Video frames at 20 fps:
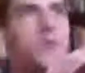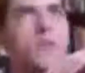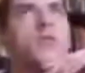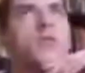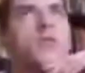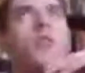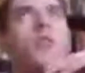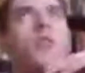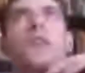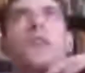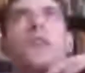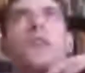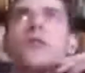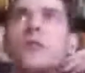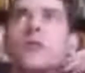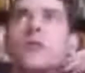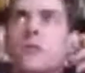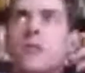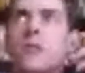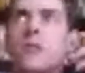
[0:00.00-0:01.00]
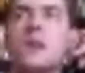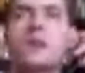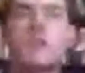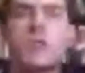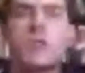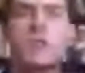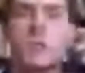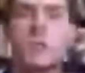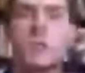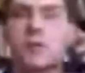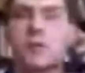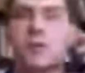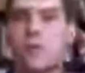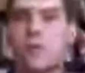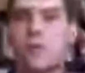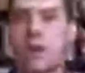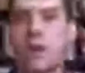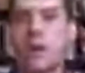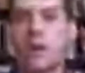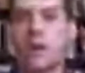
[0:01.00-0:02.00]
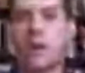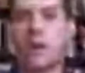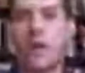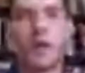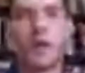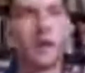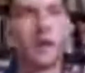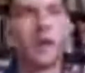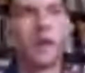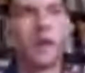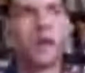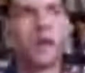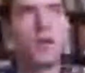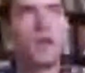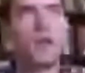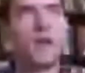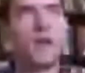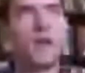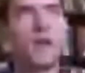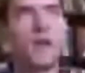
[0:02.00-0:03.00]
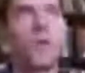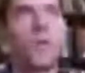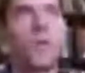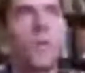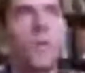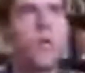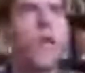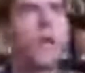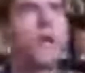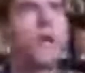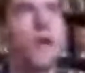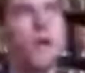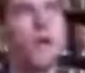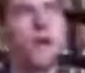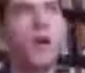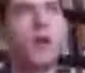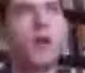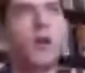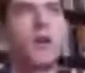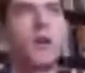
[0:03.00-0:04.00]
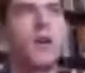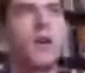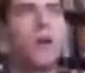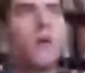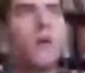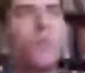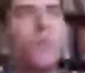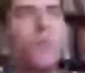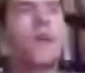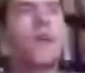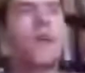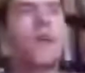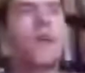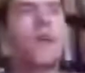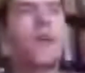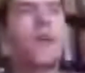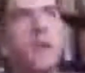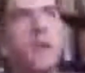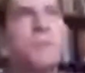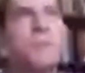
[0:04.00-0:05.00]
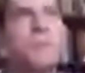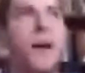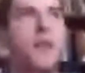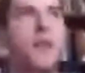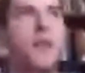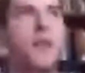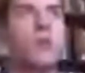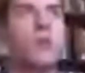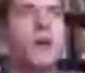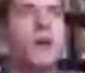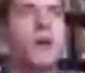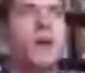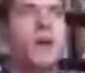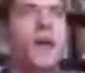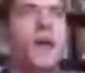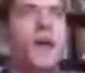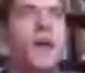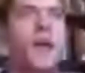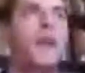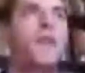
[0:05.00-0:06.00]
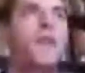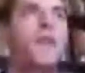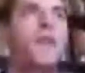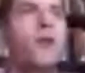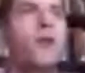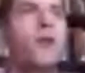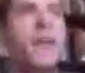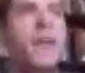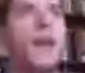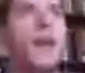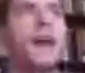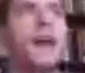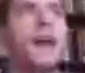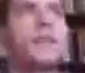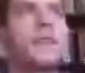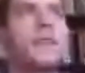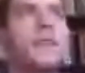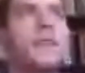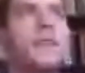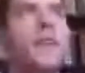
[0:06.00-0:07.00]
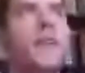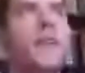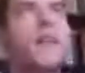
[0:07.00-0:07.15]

turn into a situation where we are in the minority, and if we can't